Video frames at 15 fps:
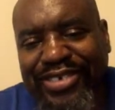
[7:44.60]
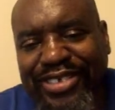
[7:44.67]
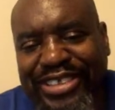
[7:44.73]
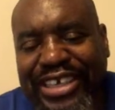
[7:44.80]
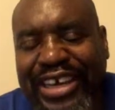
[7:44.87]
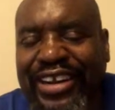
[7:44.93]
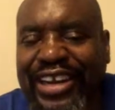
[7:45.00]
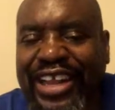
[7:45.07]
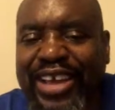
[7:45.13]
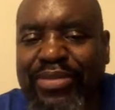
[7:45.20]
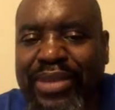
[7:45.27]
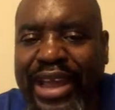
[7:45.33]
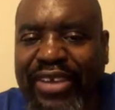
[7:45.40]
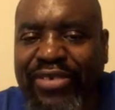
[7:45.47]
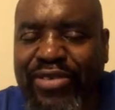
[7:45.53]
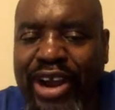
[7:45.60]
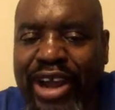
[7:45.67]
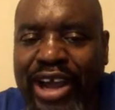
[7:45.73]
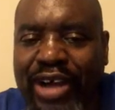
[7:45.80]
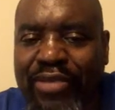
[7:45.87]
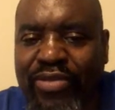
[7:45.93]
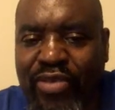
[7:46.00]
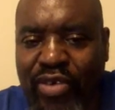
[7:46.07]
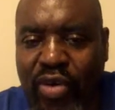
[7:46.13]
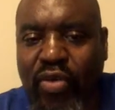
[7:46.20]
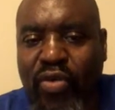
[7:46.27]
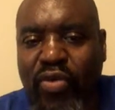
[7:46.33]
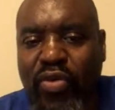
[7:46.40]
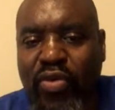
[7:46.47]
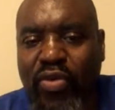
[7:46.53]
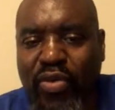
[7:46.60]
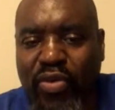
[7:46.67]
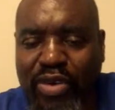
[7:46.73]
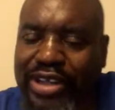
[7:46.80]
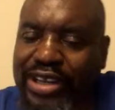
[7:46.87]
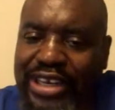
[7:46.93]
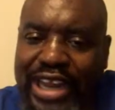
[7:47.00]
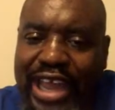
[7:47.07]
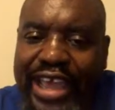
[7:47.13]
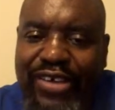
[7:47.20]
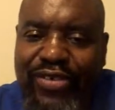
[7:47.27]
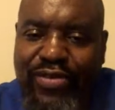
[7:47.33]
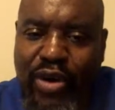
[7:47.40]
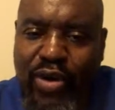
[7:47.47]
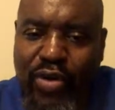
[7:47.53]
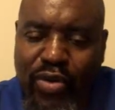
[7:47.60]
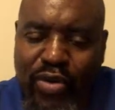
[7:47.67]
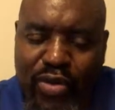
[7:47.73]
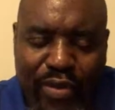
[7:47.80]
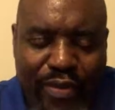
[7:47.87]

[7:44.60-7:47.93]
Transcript: Sounding like Black Rob. Whoa. Like, whoa.